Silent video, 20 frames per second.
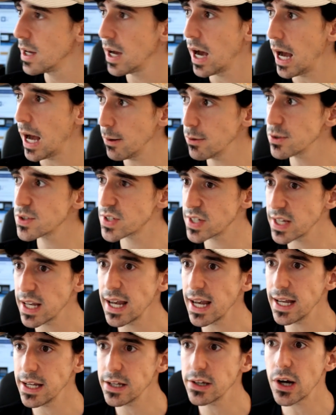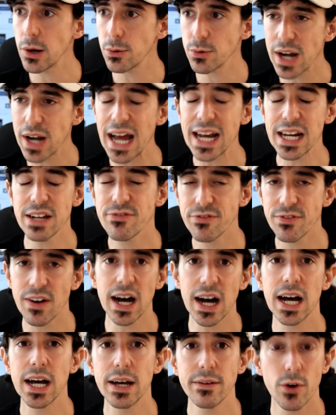I would say, you know,
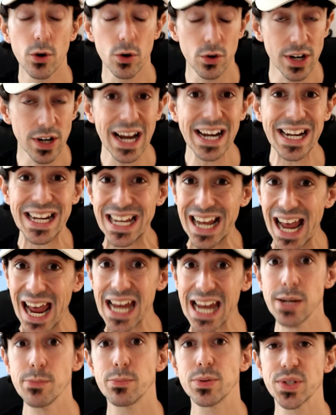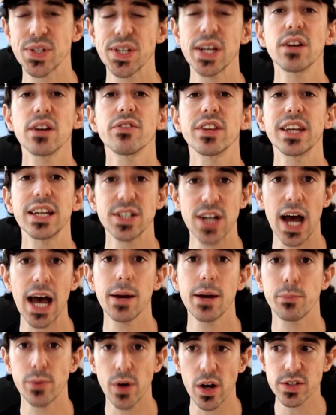95 or 98% of the
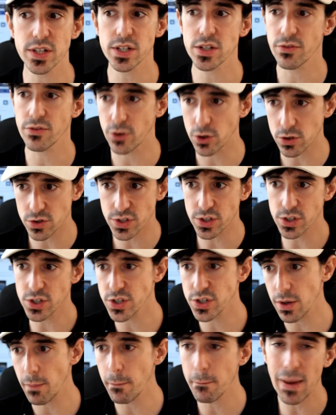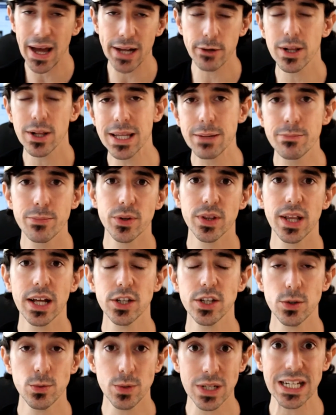entire process. Of course, there is some manual input that
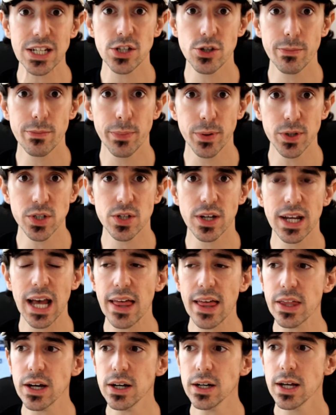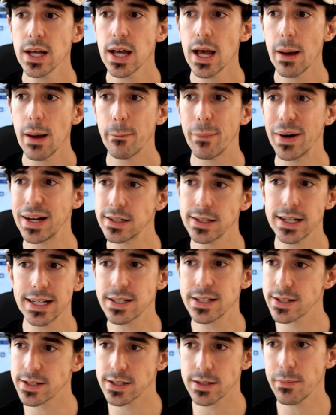you need to put together, but
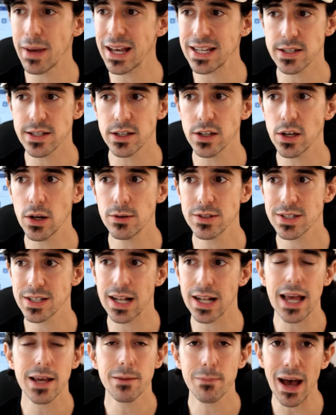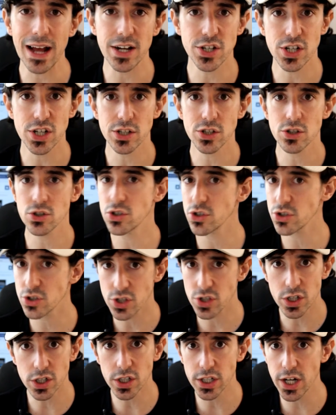it's amazing. You know, it's like magic. You just
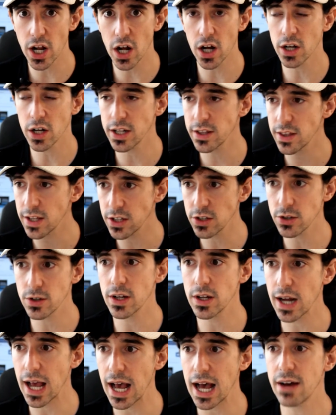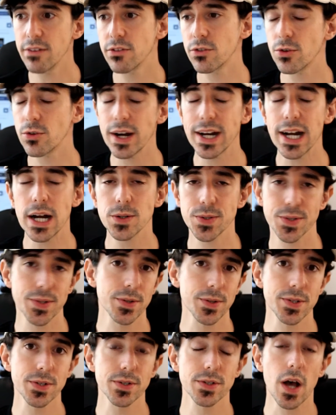turn it on and then you can have great
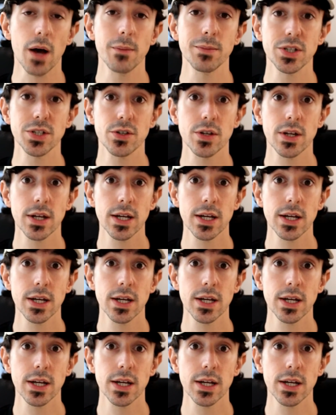outsources coming